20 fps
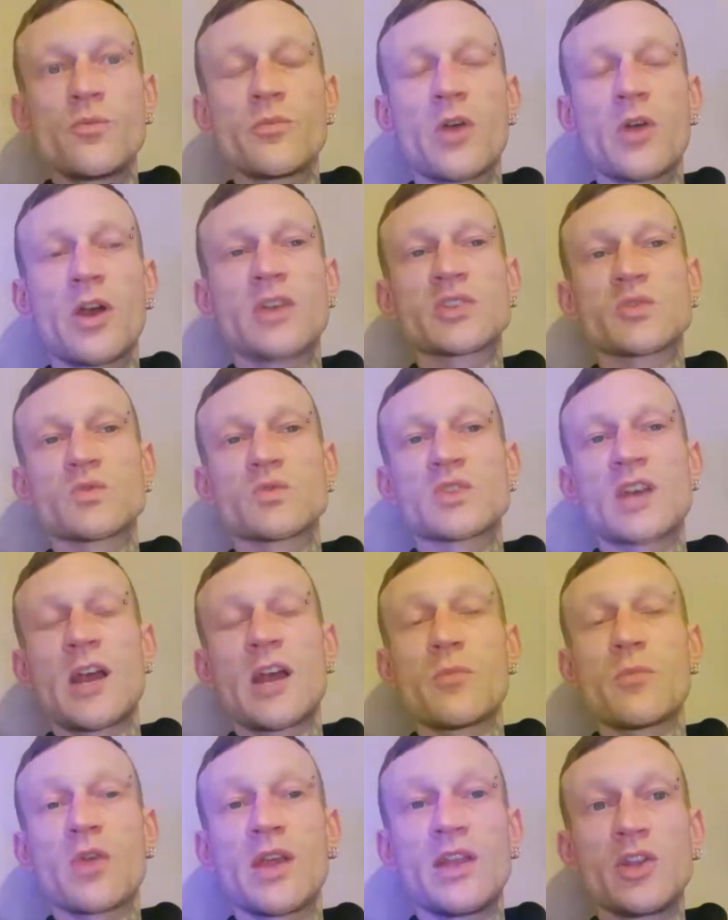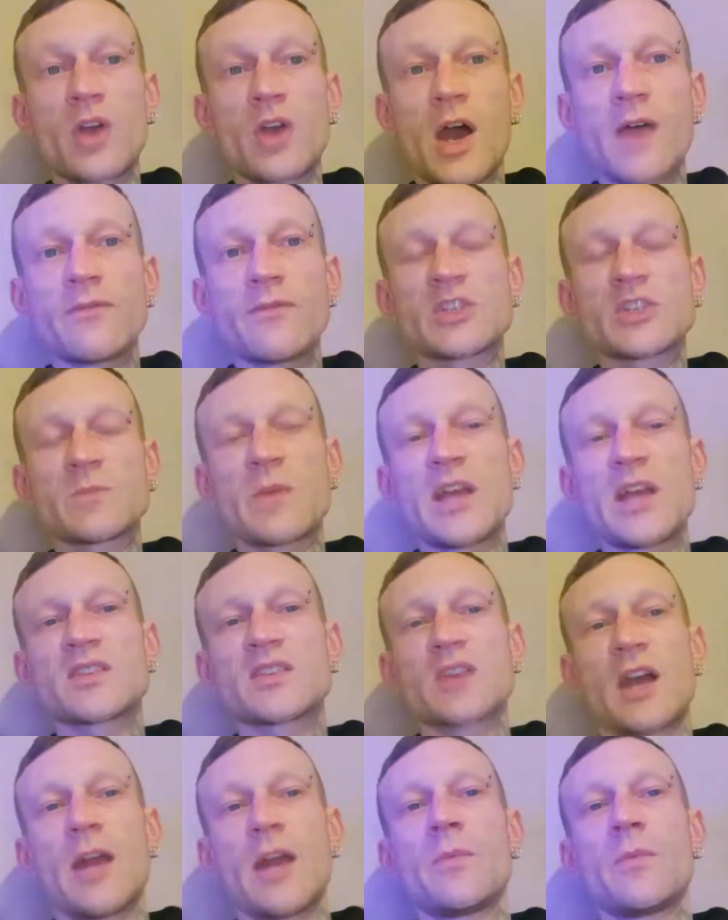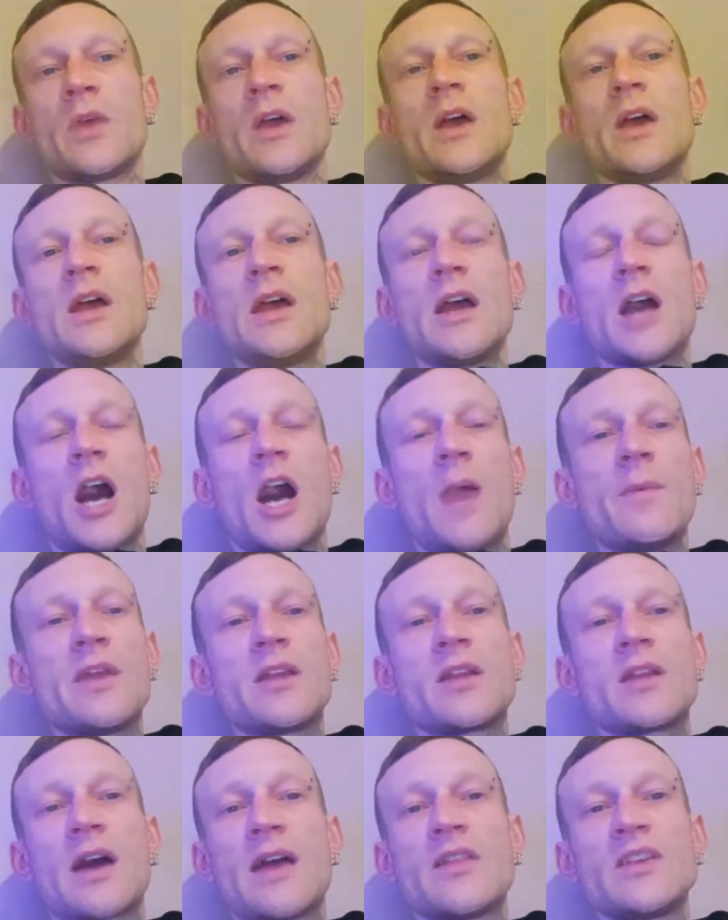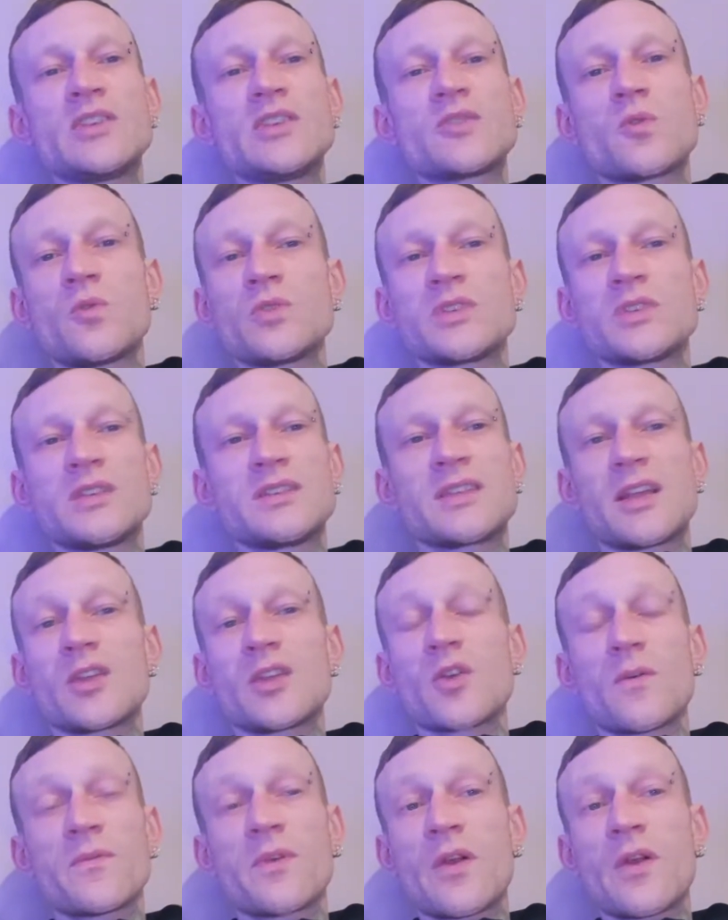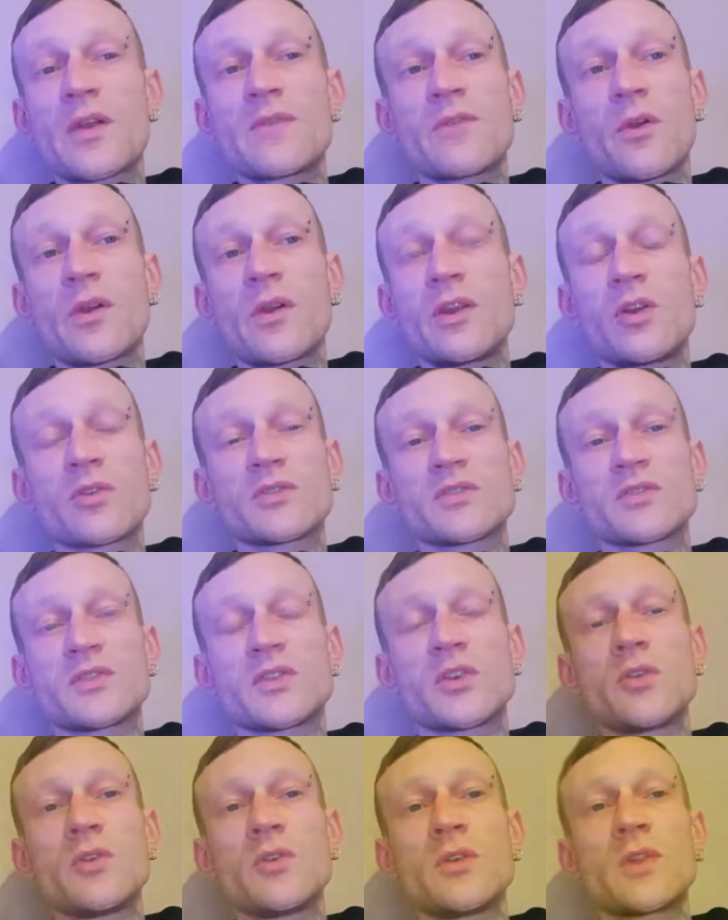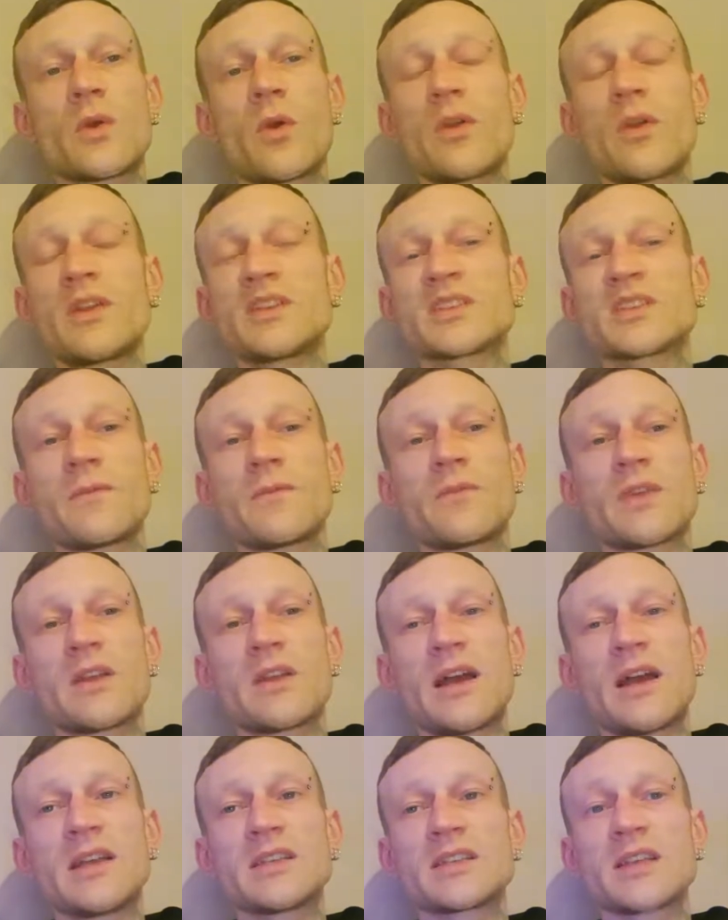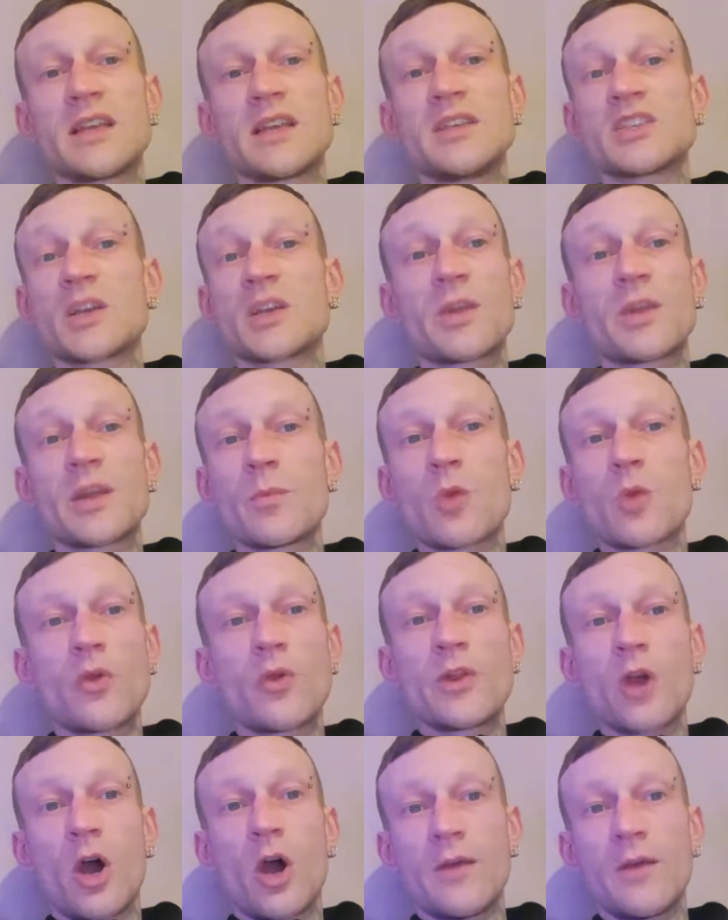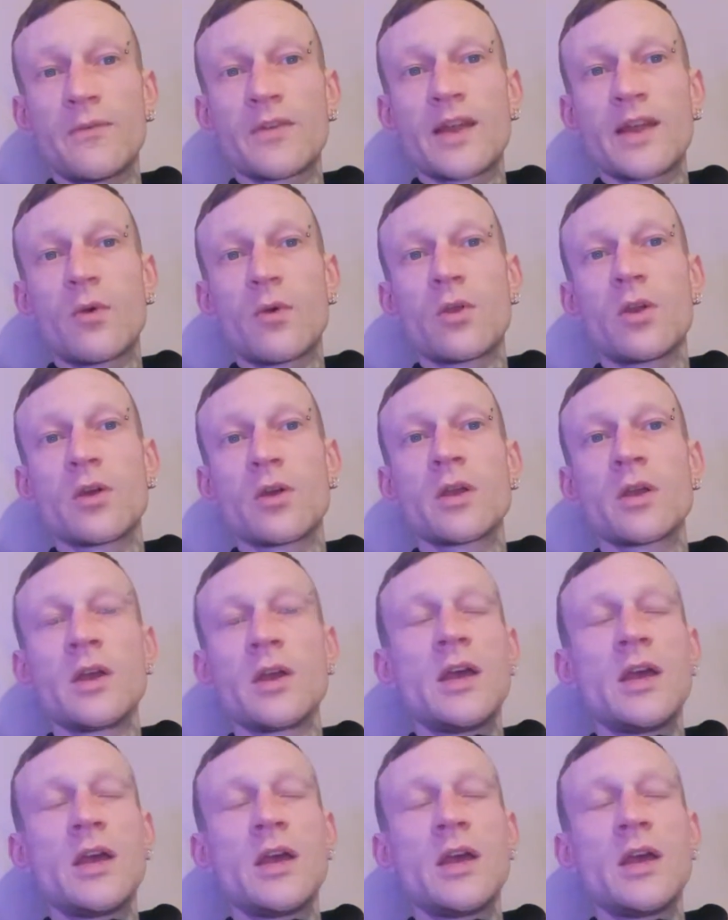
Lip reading: personal time, but in your other spare time, I mean, like these courses, they're not very long to do. They're only something like, say, some of them are only half an hour long.